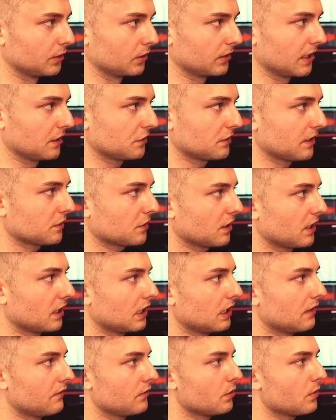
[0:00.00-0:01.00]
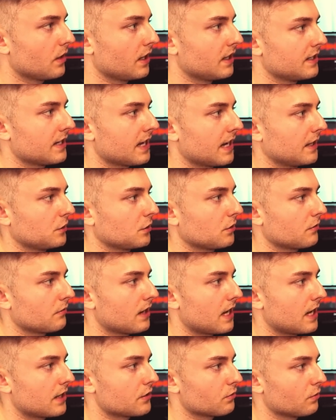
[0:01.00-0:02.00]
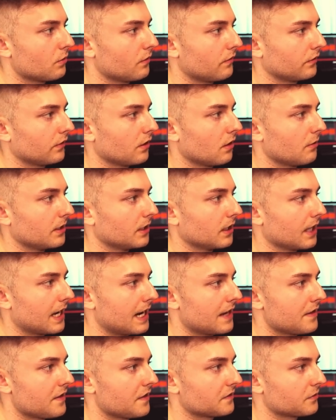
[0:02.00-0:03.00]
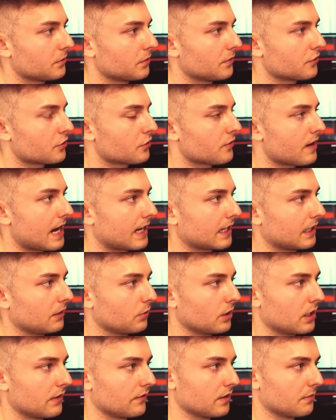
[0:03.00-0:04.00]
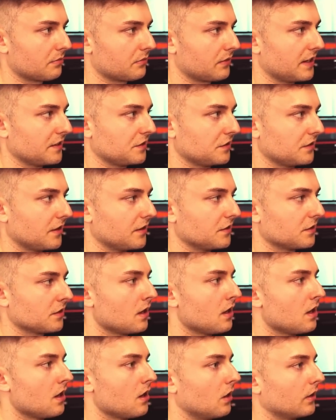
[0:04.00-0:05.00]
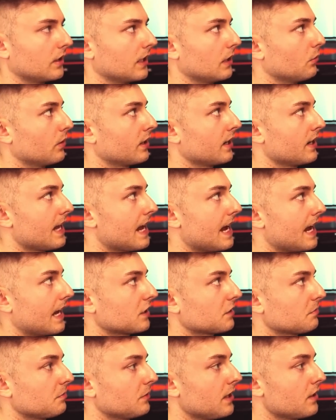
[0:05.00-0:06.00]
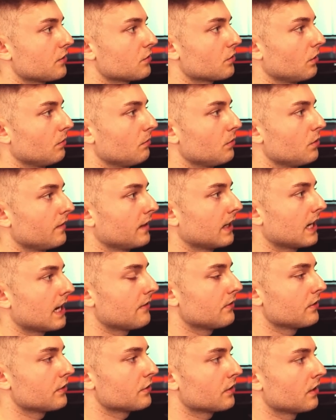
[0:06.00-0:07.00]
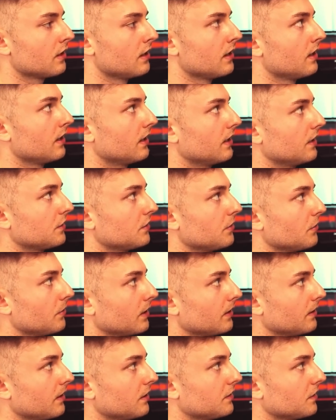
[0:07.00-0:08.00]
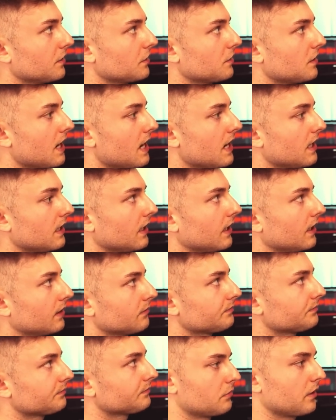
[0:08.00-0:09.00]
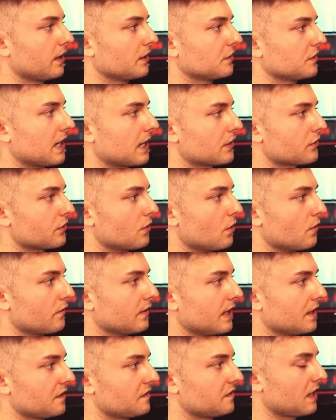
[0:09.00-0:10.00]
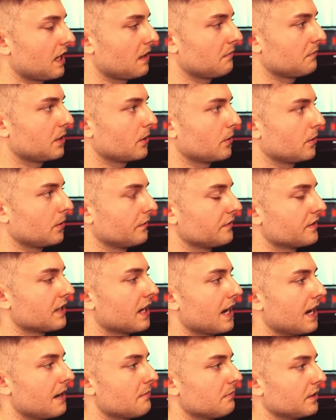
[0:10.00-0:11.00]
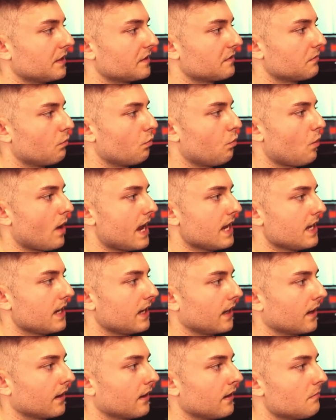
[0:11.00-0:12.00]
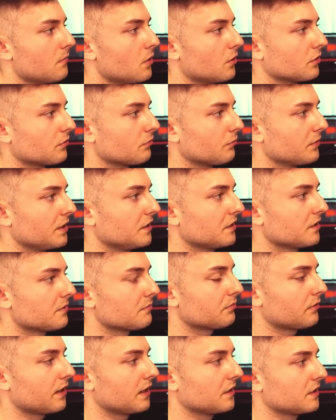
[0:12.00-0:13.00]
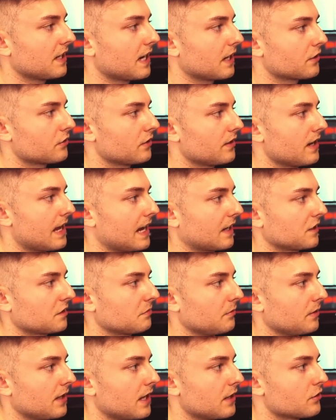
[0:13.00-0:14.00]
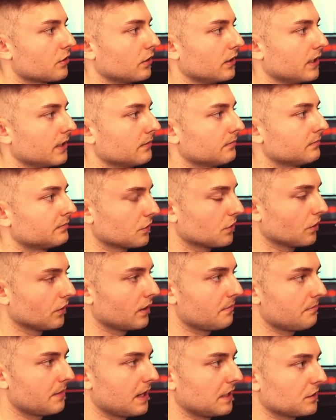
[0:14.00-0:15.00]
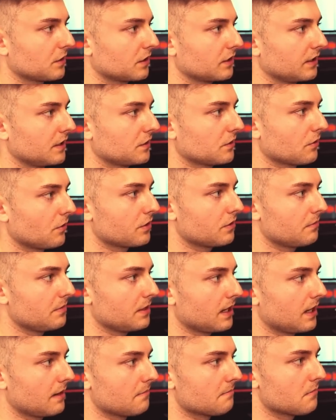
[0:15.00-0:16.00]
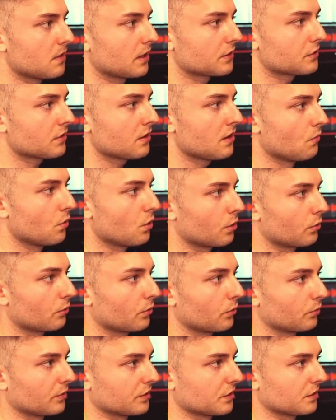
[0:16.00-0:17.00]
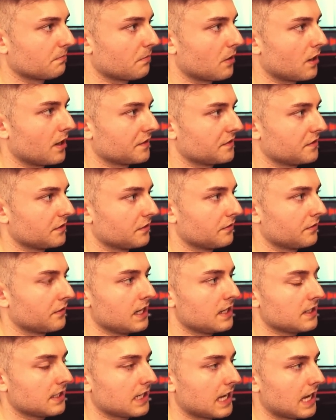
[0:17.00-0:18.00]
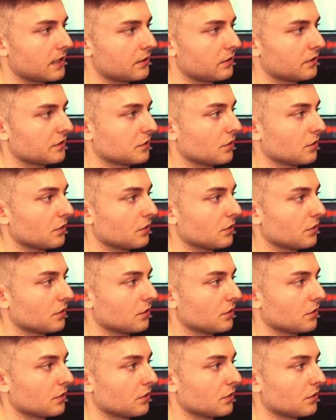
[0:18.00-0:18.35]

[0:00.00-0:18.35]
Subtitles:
Okay, so that's going to give you a nice gradual flowy line that's sort of tracking whatever the price does. Okay, what an exponential moving average is doing is it's taking price action over that same period of time, but it's weighing the most recent price action exponentially, so that basically it's going to be a much more responsive indicator.